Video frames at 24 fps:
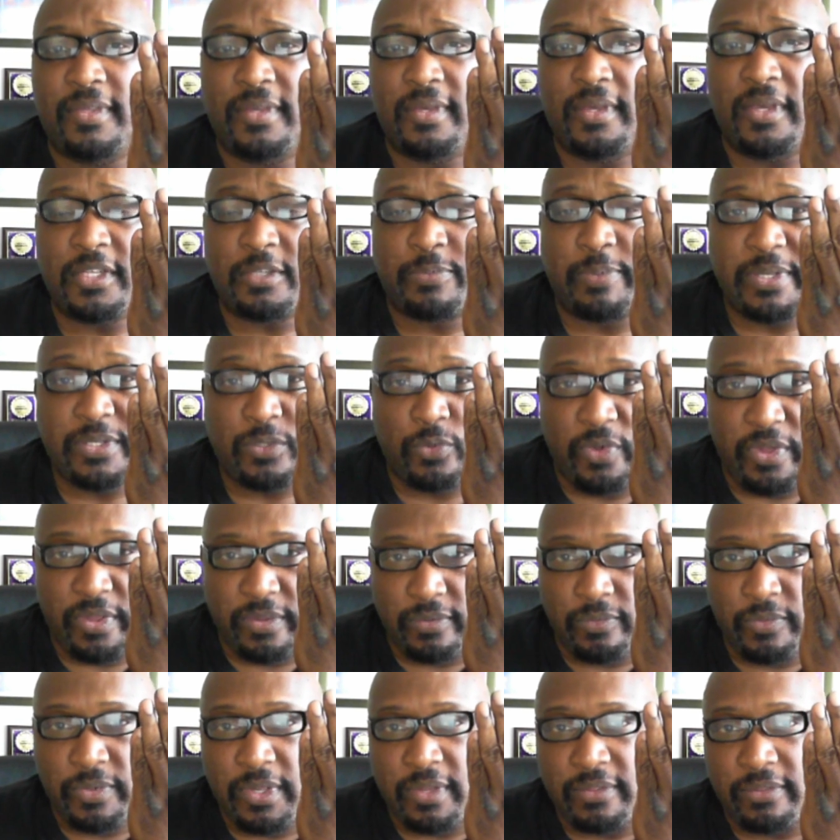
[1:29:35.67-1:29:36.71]
Especially
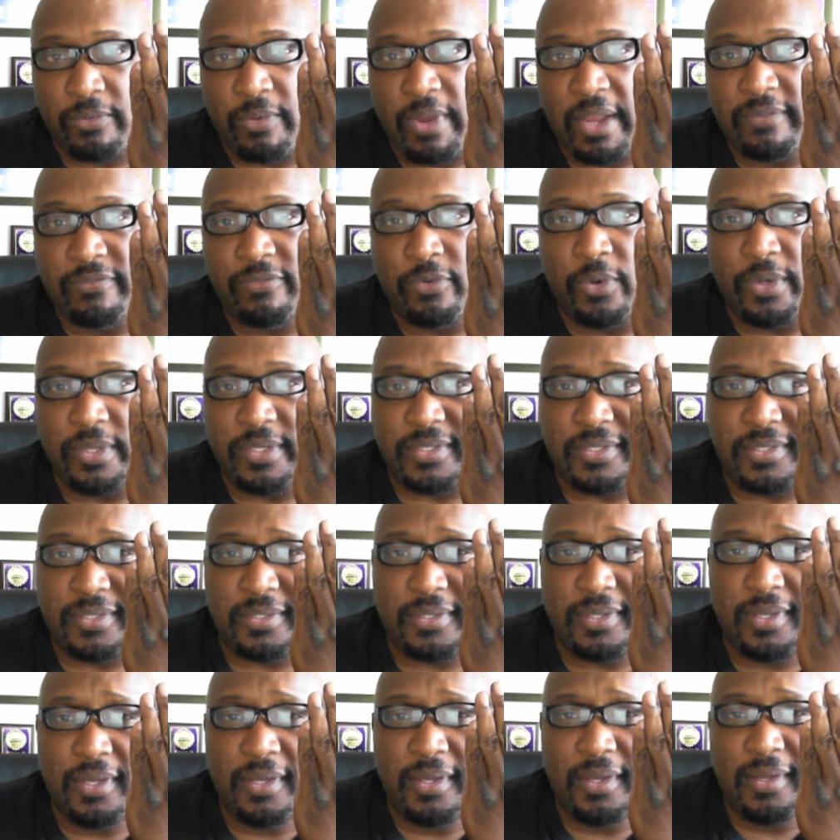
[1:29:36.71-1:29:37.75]
when you have the right voice.
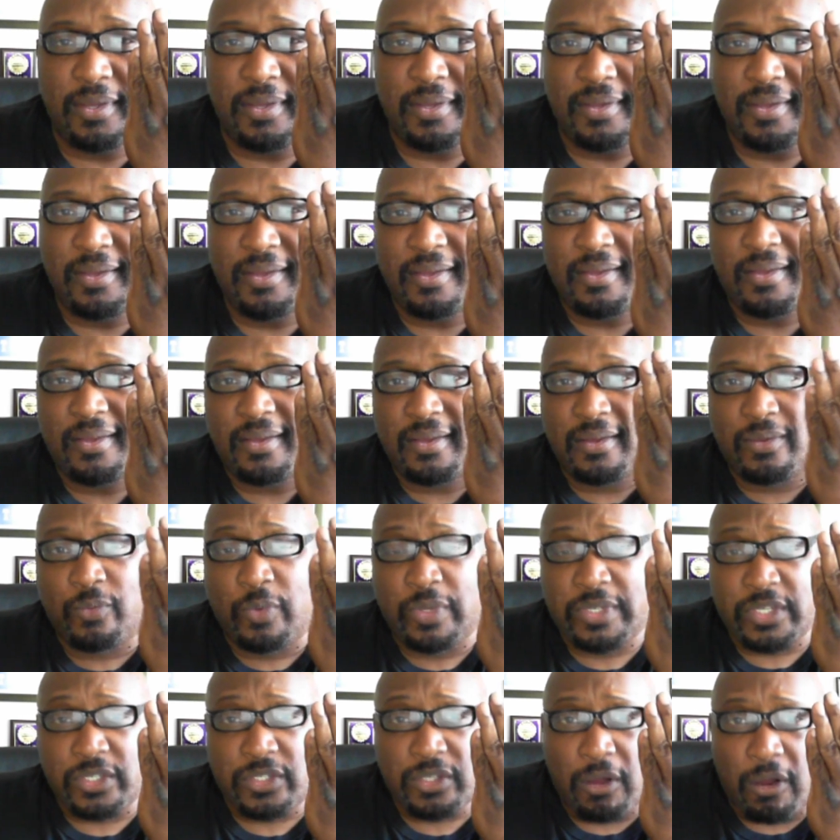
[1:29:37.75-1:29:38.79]
Which
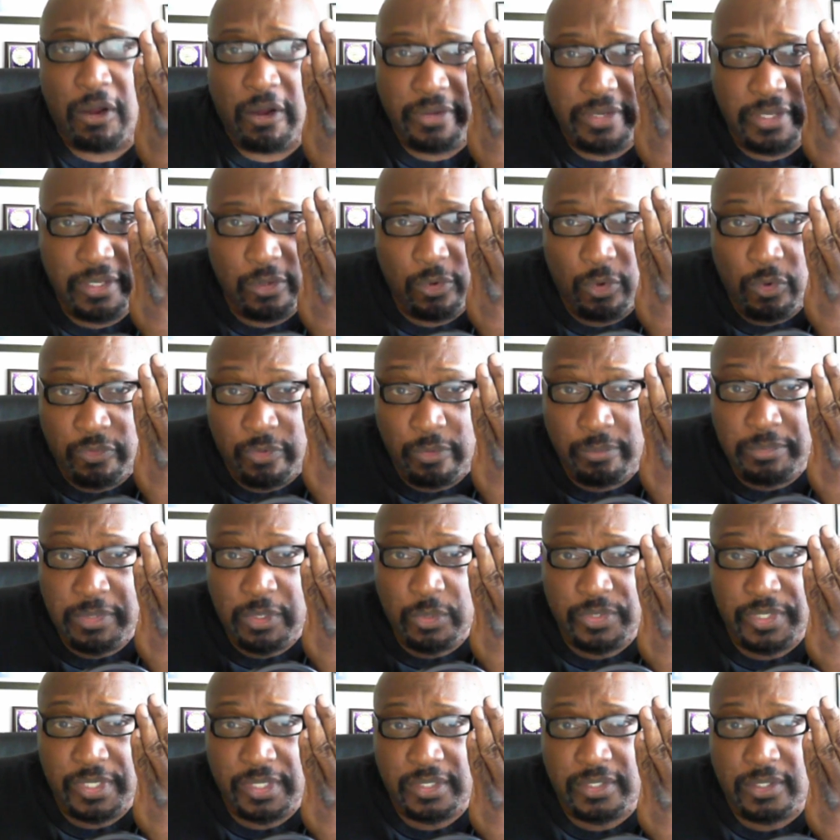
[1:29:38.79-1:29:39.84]
is hard to hear over
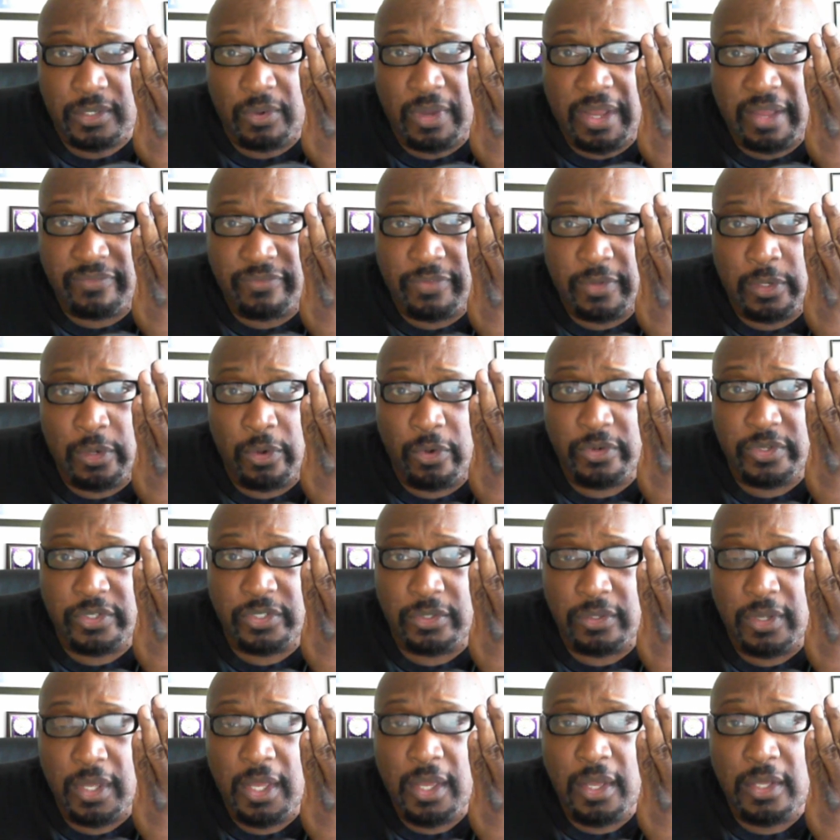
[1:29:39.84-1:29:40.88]
music. So I had to learn
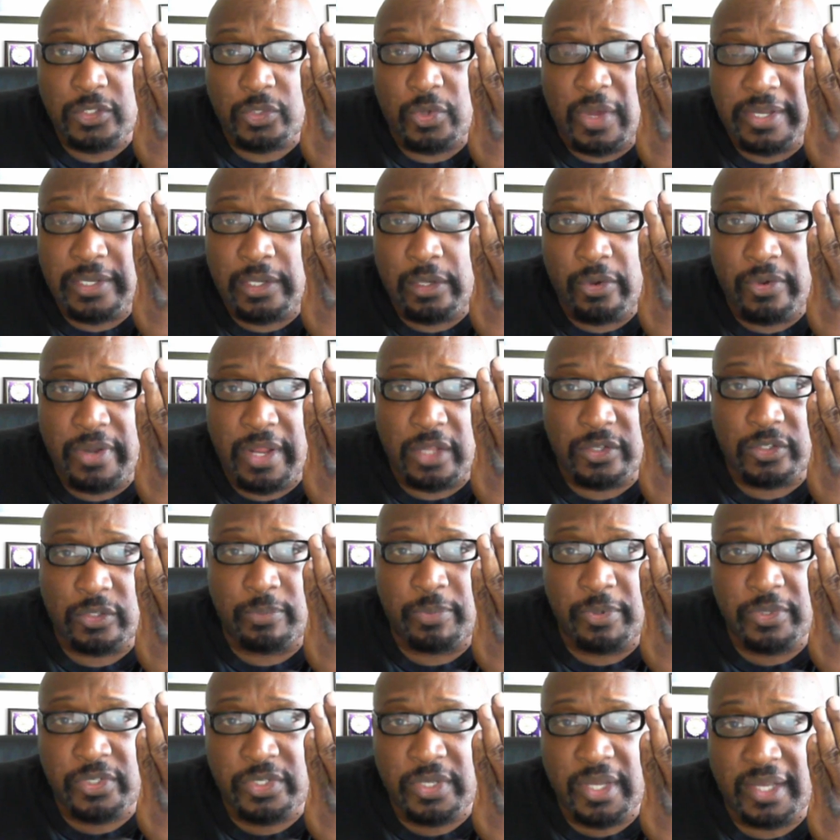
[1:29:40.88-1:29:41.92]
how to
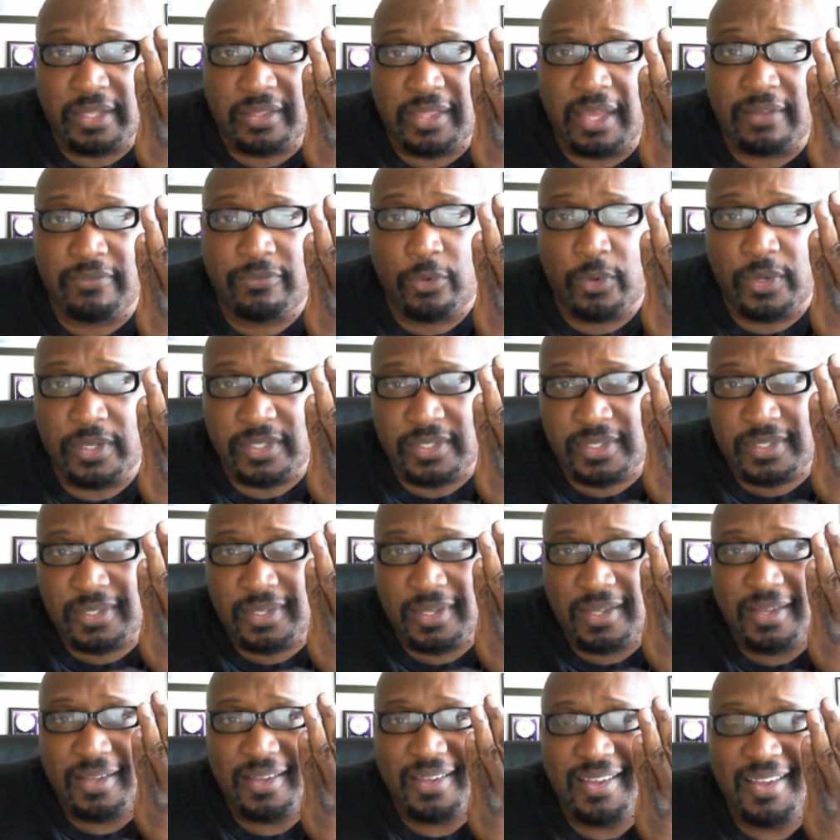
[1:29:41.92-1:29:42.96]
project that voice.
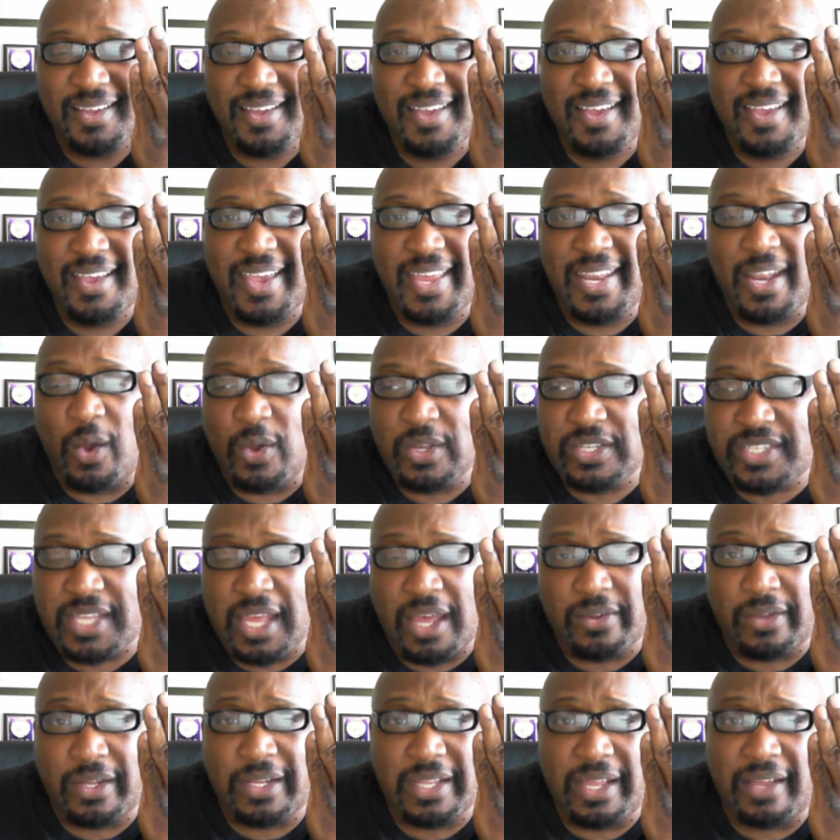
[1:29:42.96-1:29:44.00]
It always
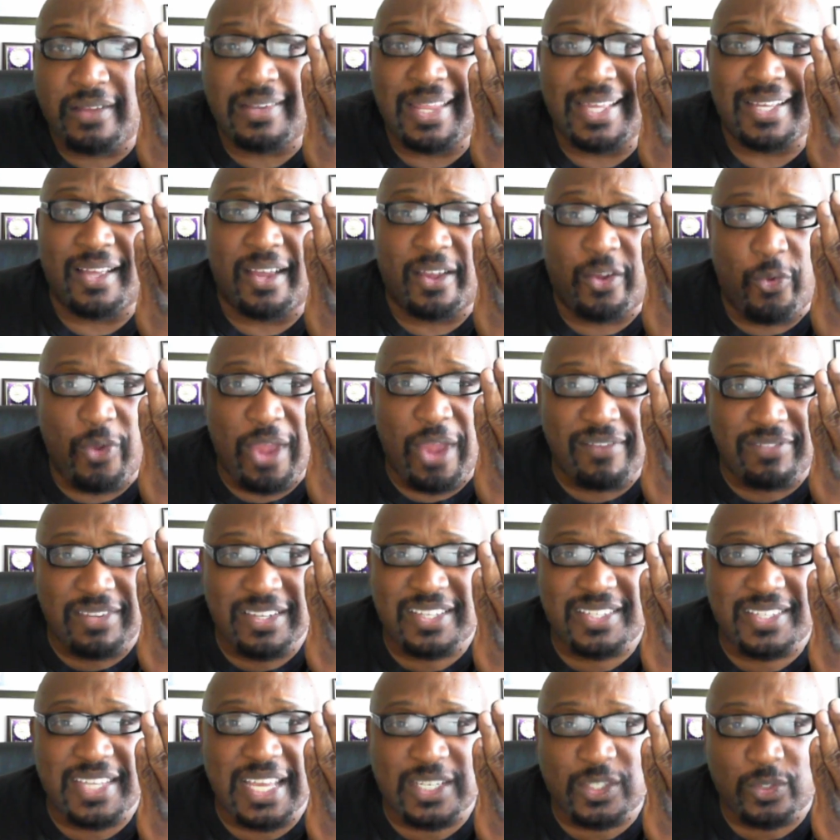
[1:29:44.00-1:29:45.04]
sounded like a gravelly
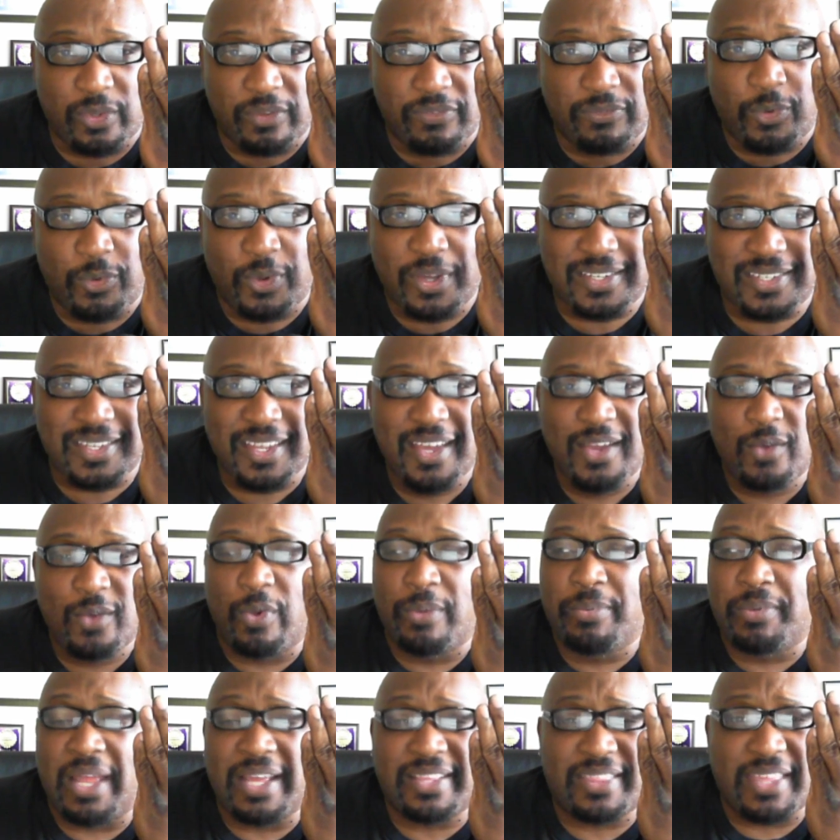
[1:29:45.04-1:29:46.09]
sexual voice.
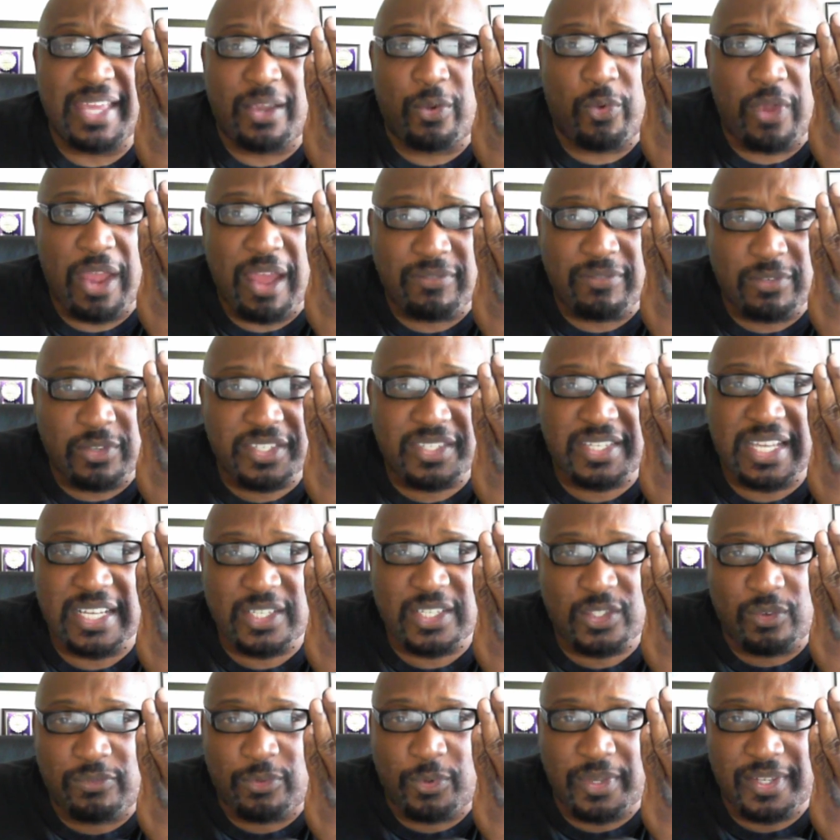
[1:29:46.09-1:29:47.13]
Women like that gravel
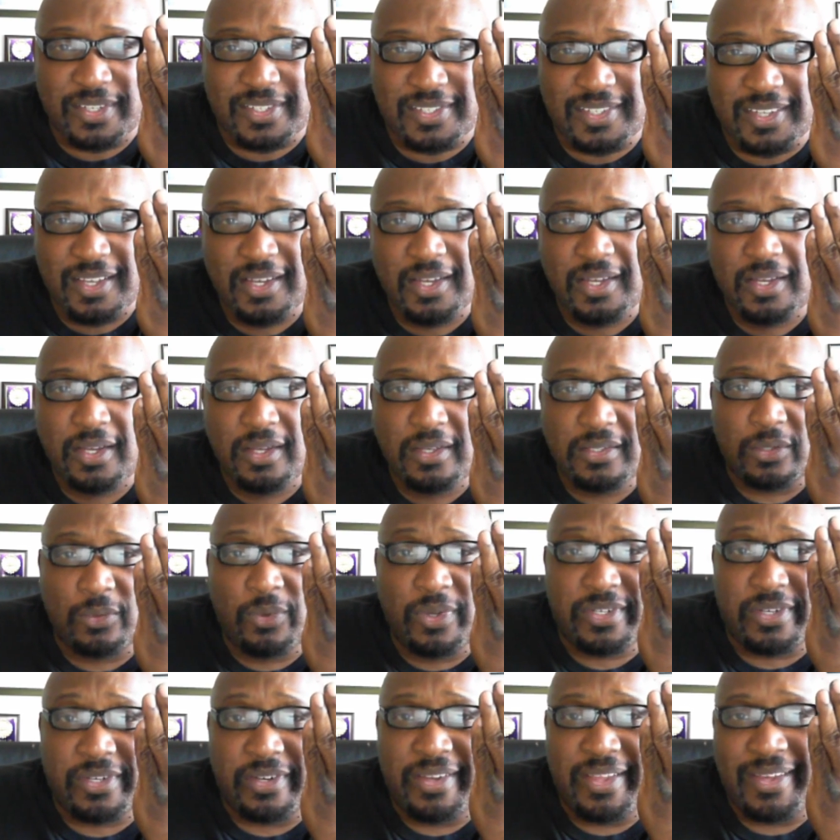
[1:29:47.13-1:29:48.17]
sexual voice. So
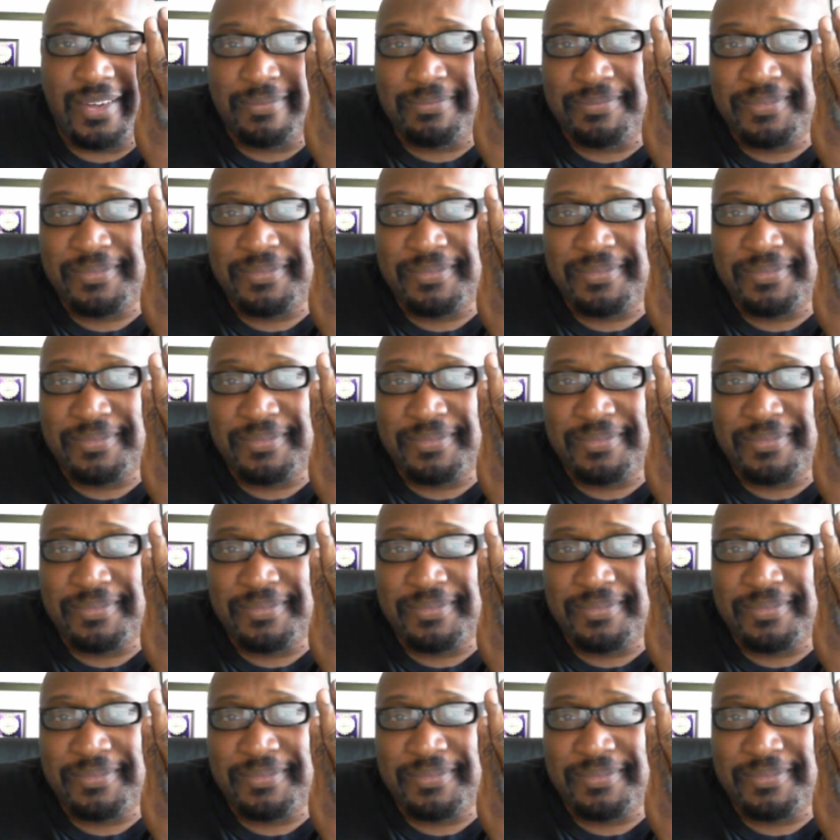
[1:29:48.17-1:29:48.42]
what's your name?